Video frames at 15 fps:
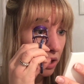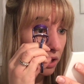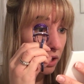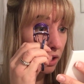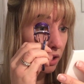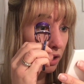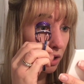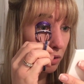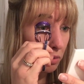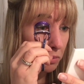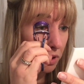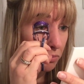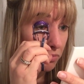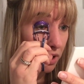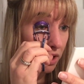there you go, I'm
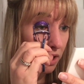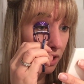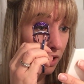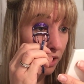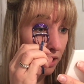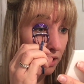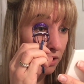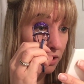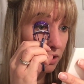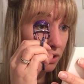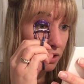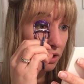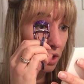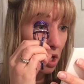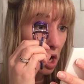in
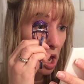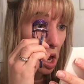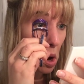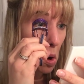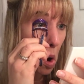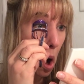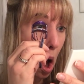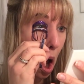place now,